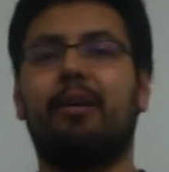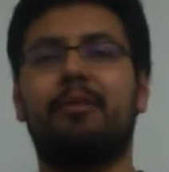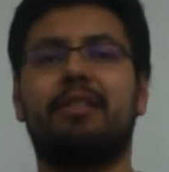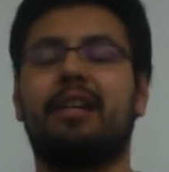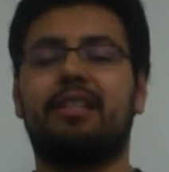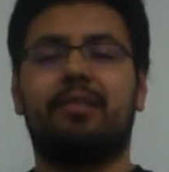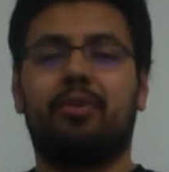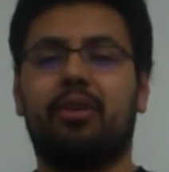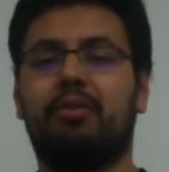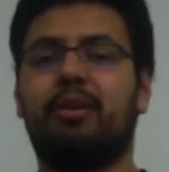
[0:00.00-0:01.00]
It's not
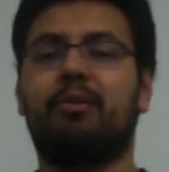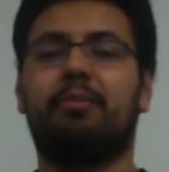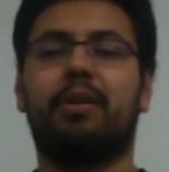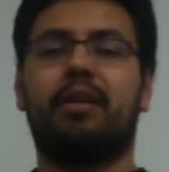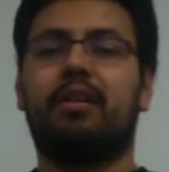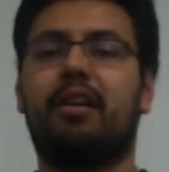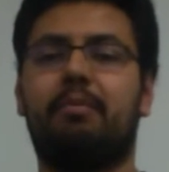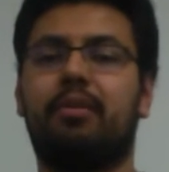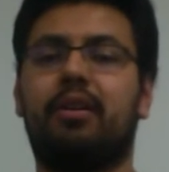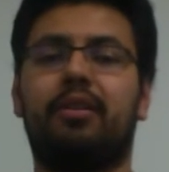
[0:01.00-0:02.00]
something you're going to be able to pick
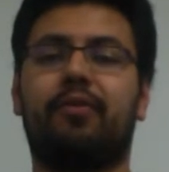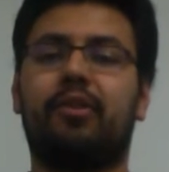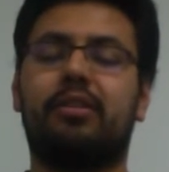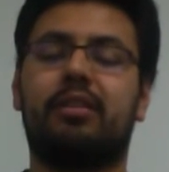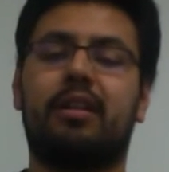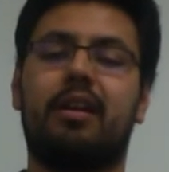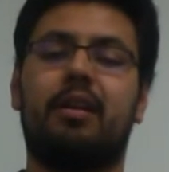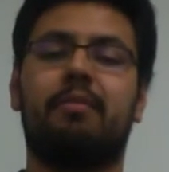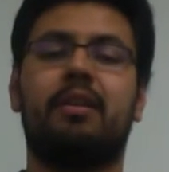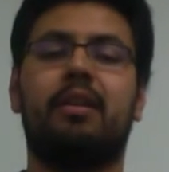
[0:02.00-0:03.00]
up on the first
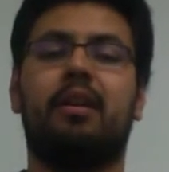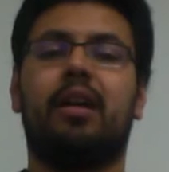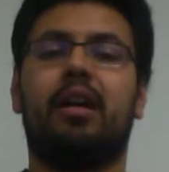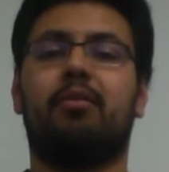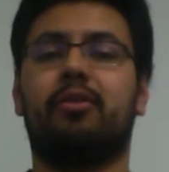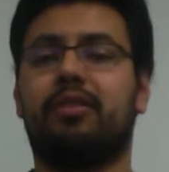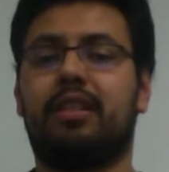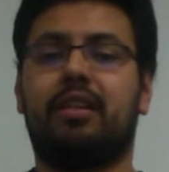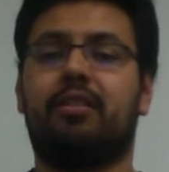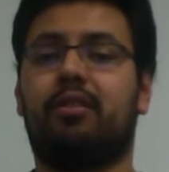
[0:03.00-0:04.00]
time or the
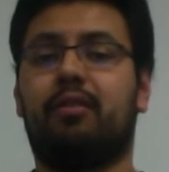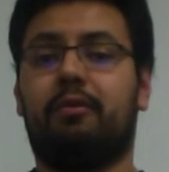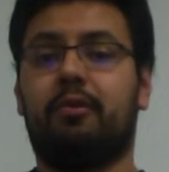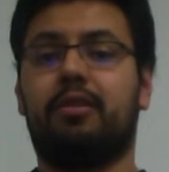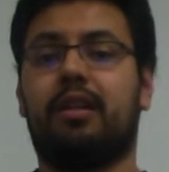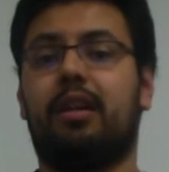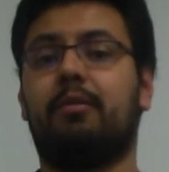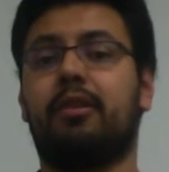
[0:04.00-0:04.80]
second or third, fourth time.